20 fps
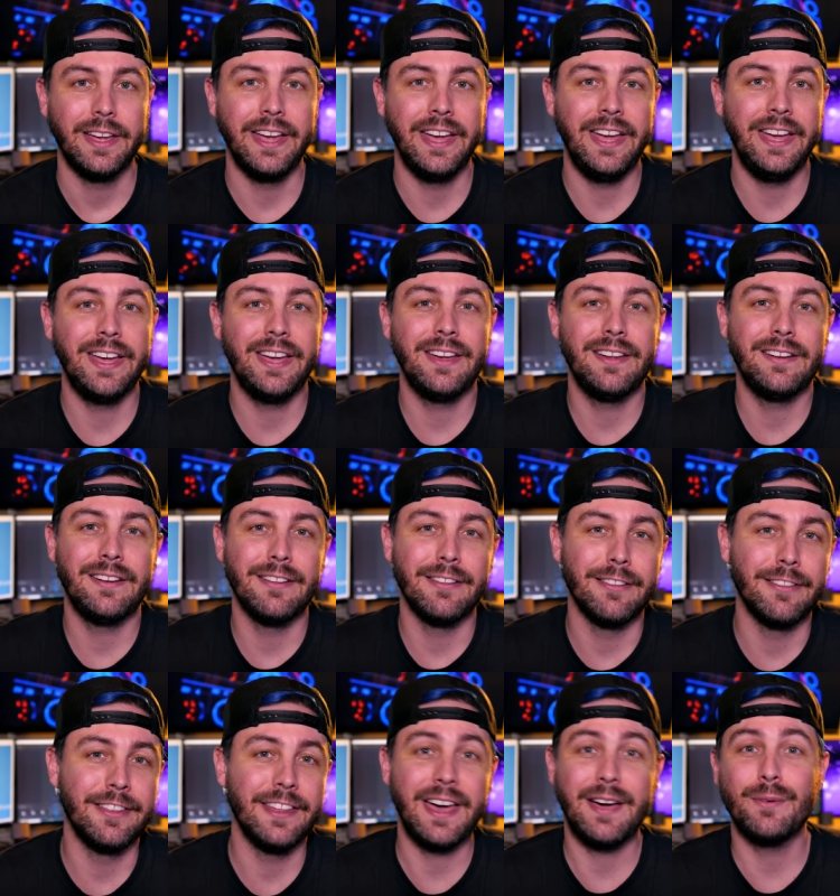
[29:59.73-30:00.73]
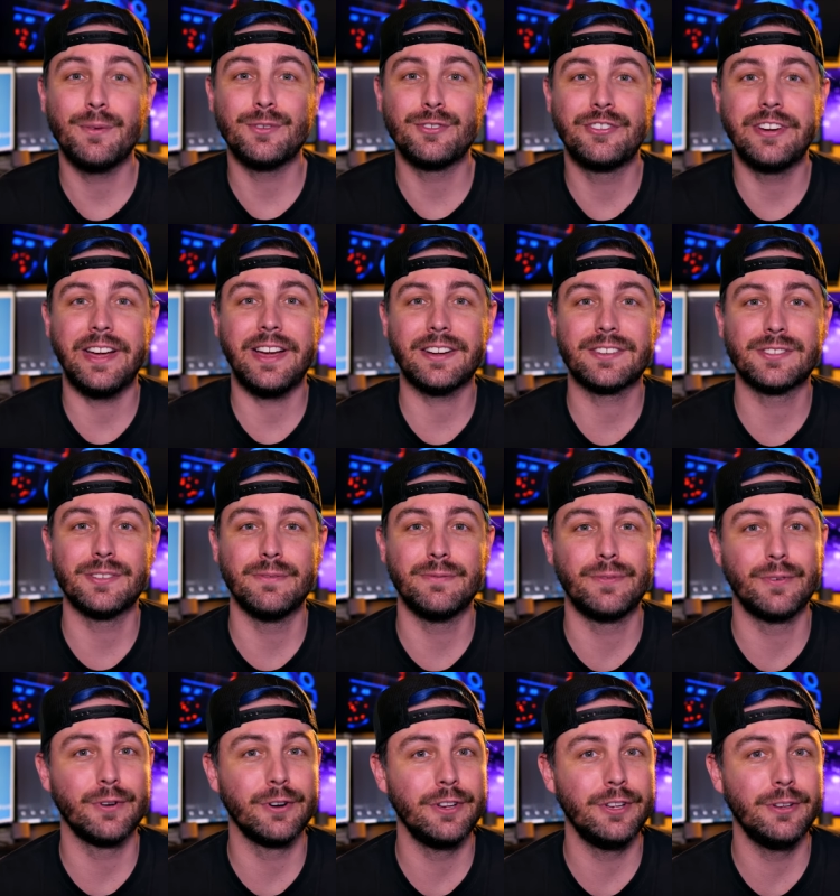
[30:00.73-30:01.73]
And that was Jackson
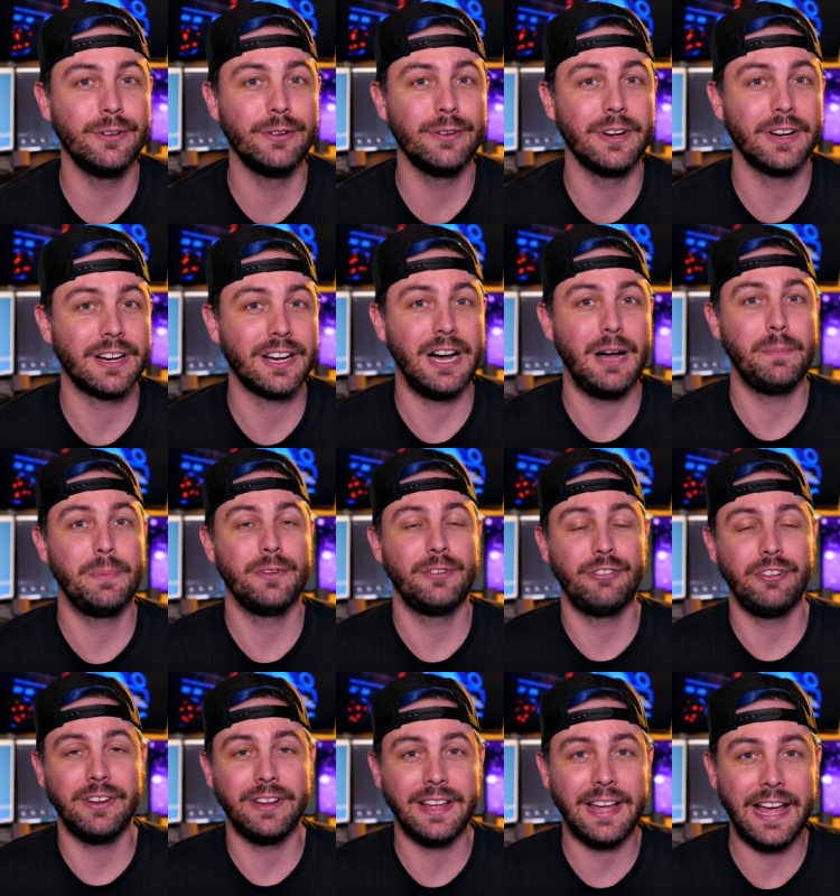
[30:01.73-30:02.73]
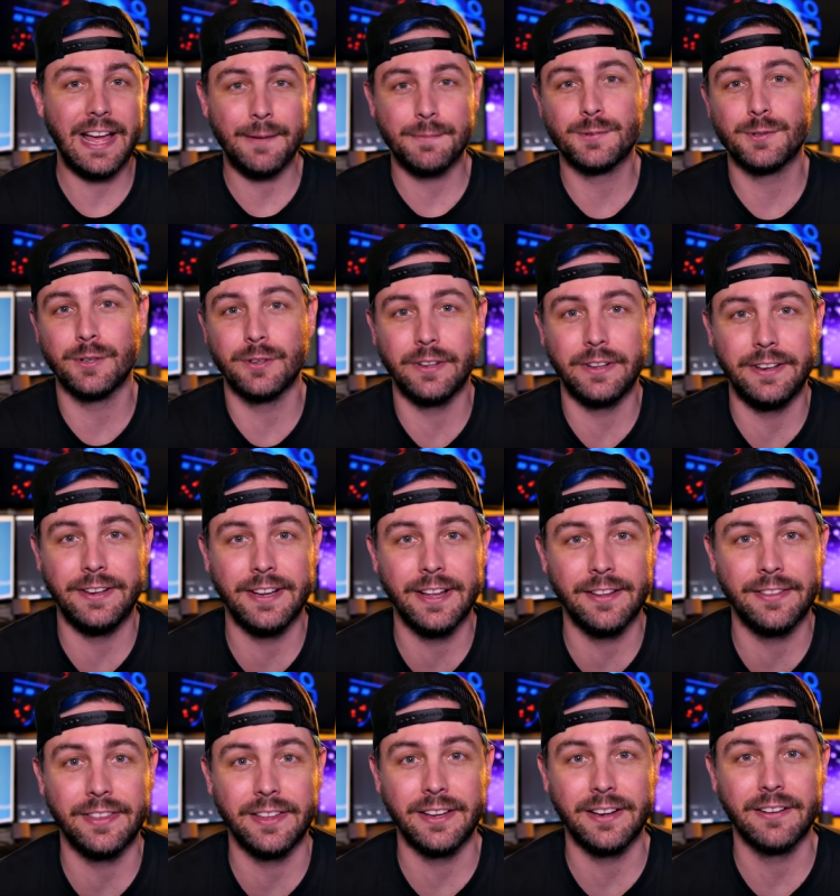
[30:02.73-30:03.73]
for you, accomplishing absolutely
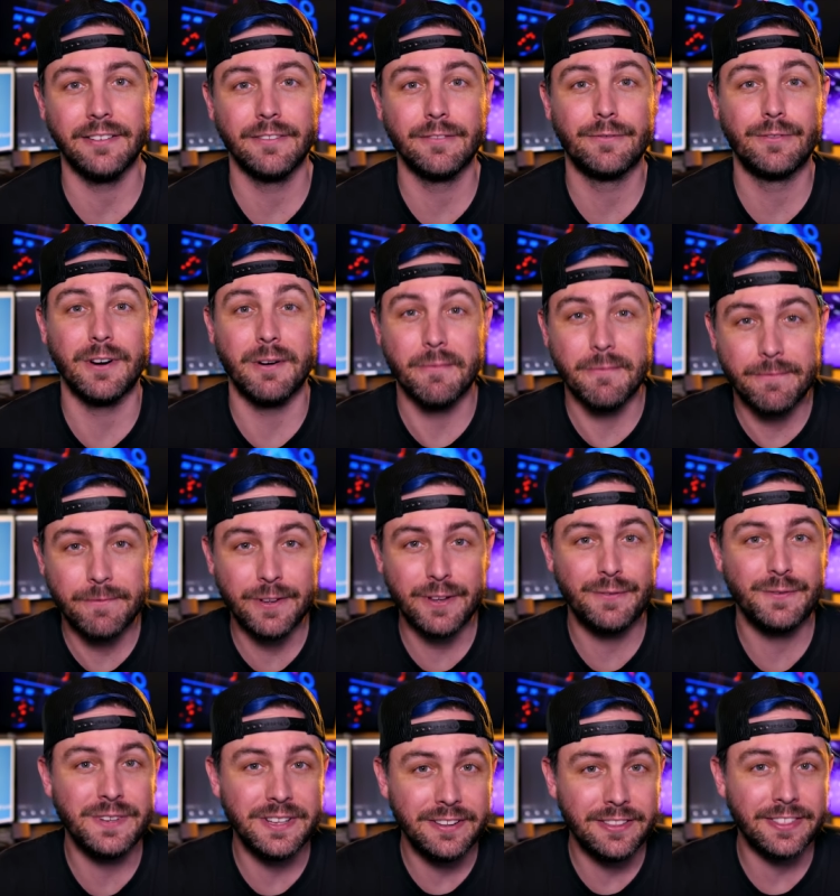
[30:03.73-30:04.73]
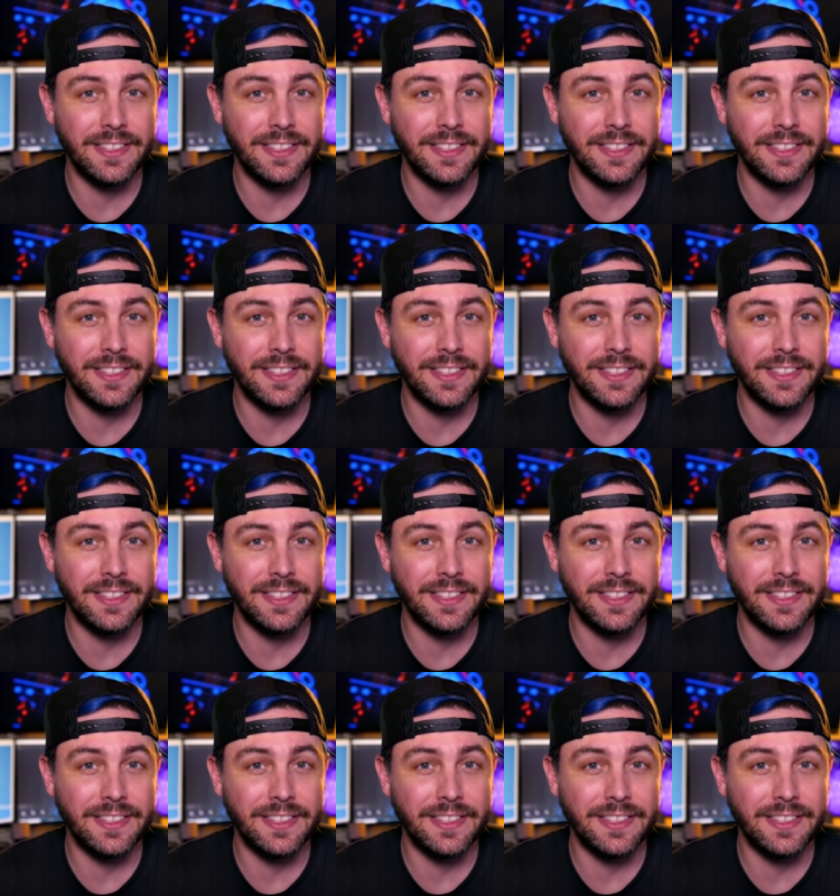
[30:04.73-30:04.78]
nothing, from fifty